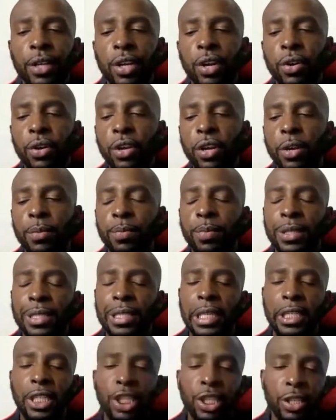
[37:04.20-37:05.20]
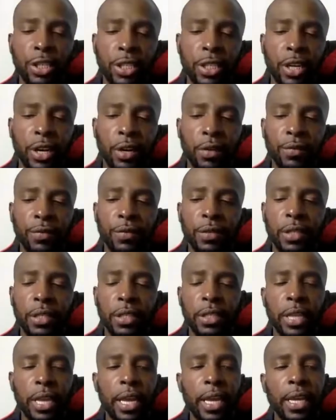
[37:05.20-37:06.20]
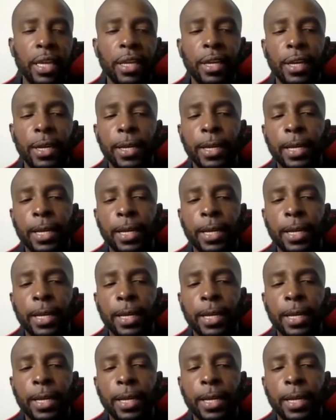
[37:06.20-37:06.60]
you can position yourself to say